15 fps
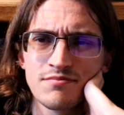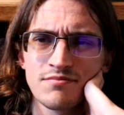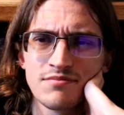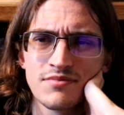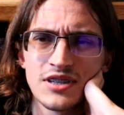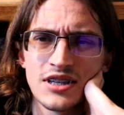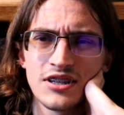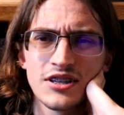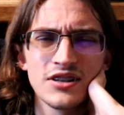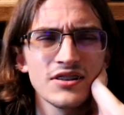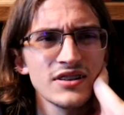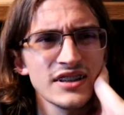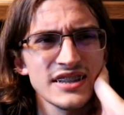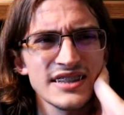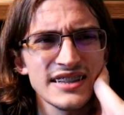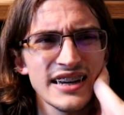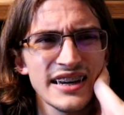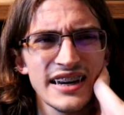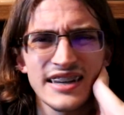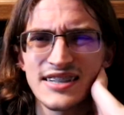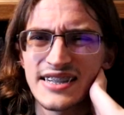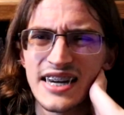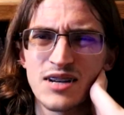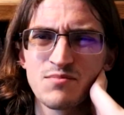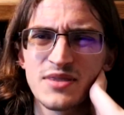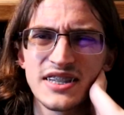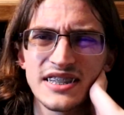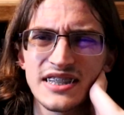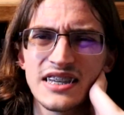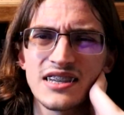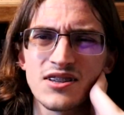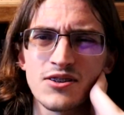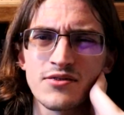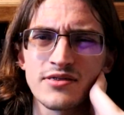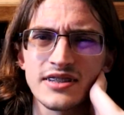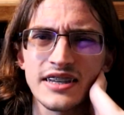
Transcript: You know, because I just kind of miss seeing those.